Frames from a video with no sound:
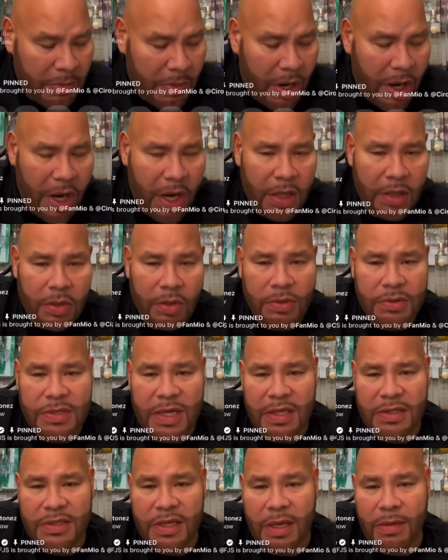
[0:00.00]
my heart
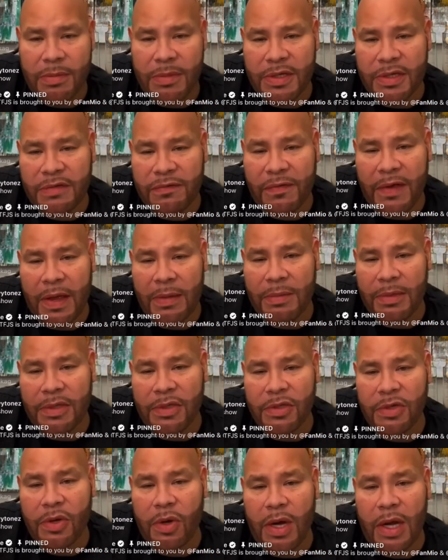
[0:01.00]
goes out to him and his
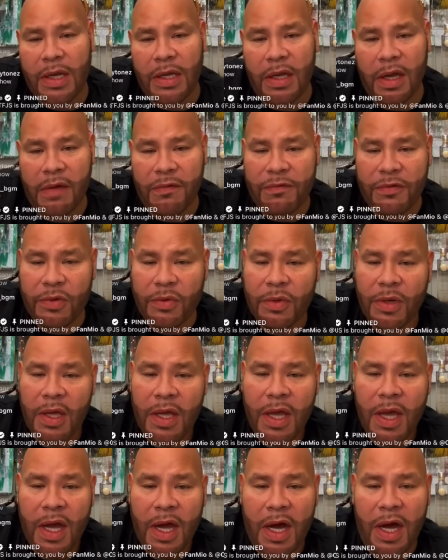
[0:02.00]
family. You know, I love you.
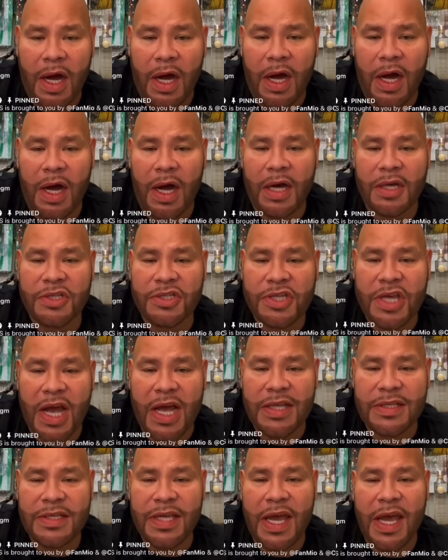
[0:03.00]

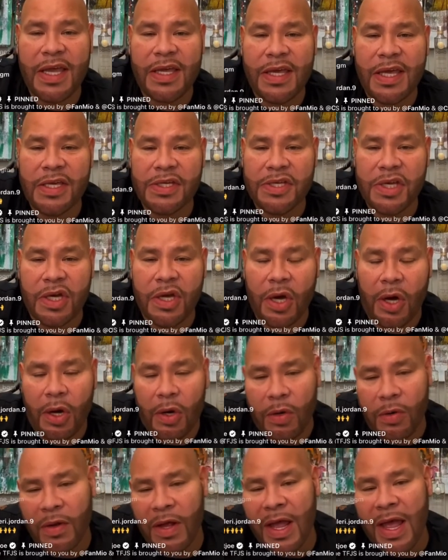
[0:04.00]
Ashanti, Keyshia
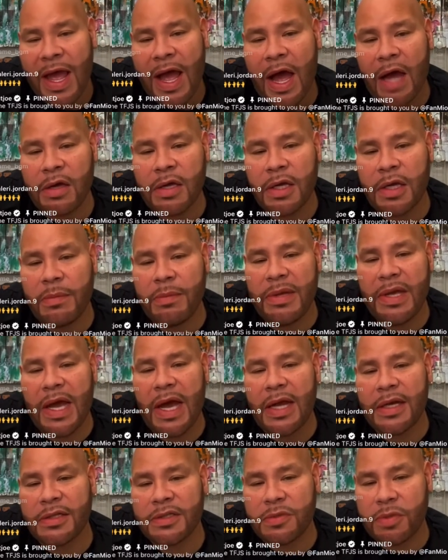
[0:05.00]
Cole, I'm going to
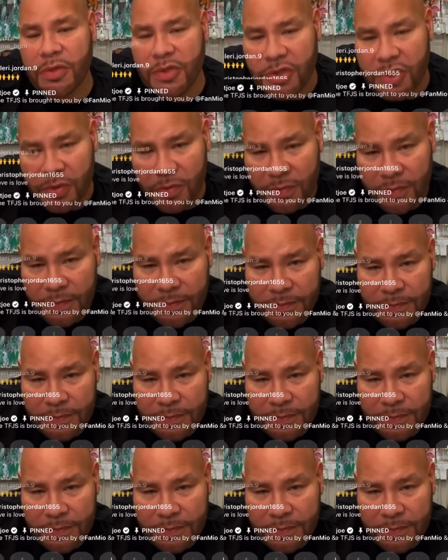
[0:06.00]
be honest with you.